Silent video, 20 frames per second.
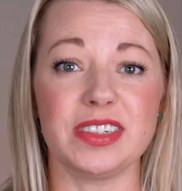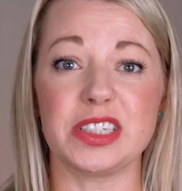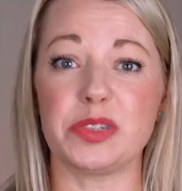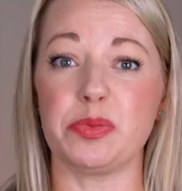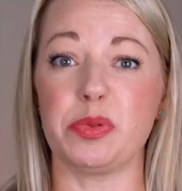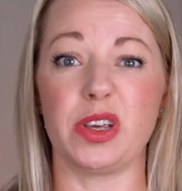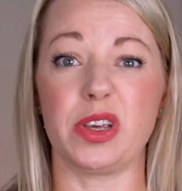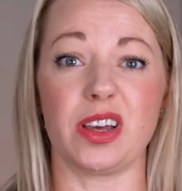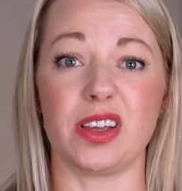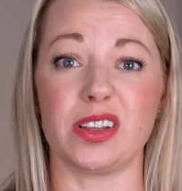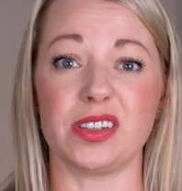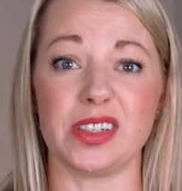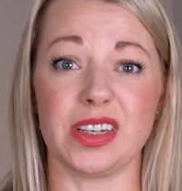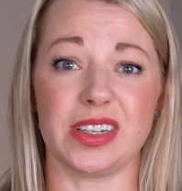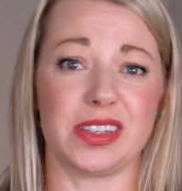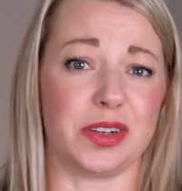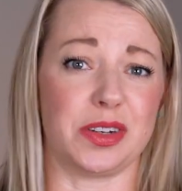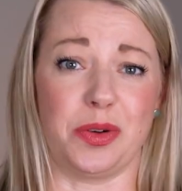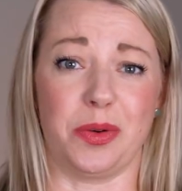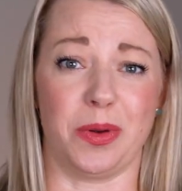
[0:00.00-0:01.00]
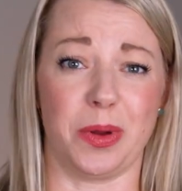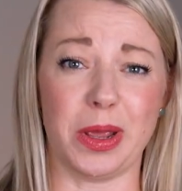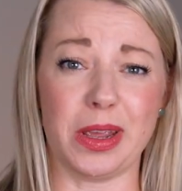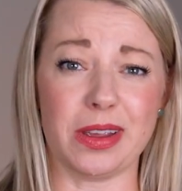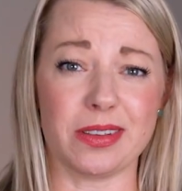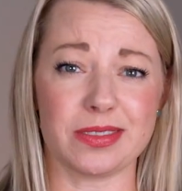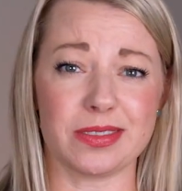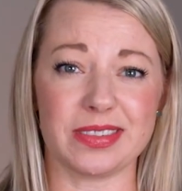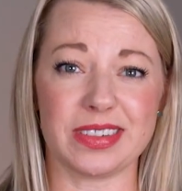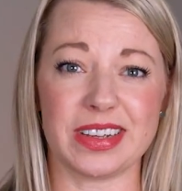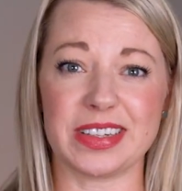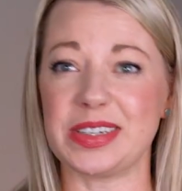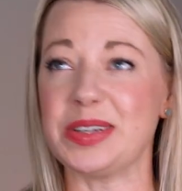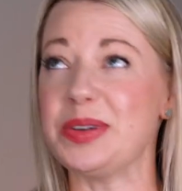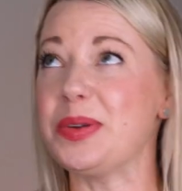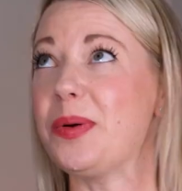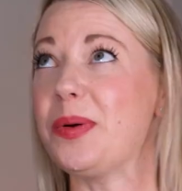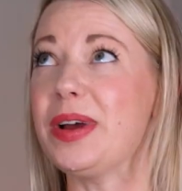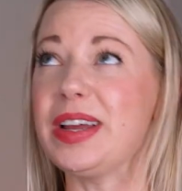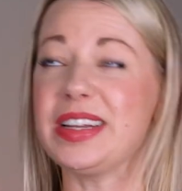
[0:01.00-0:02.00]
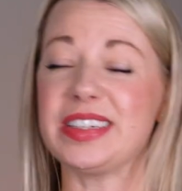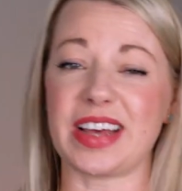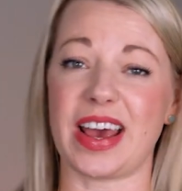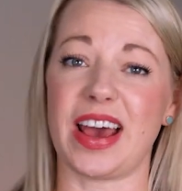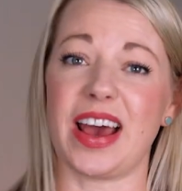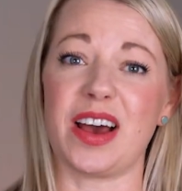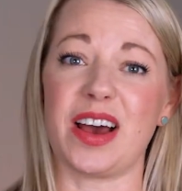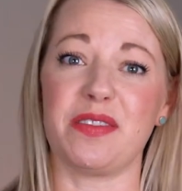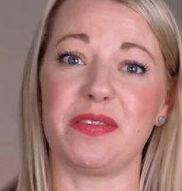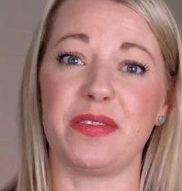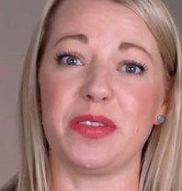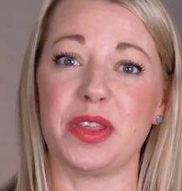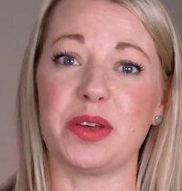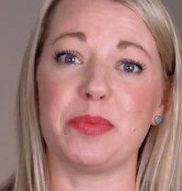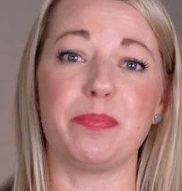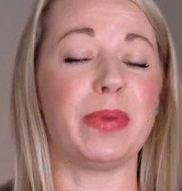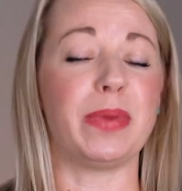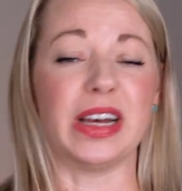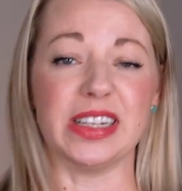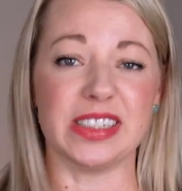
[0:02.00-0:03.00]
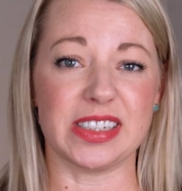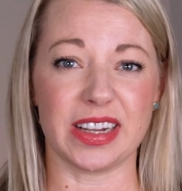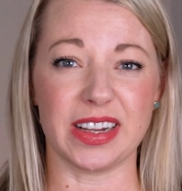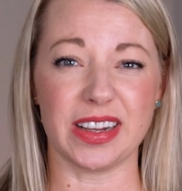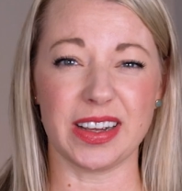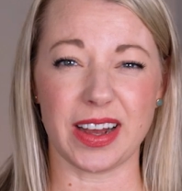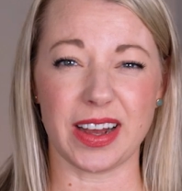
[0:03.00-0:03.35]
it's because it's annoying. It's annoying to have the buzzing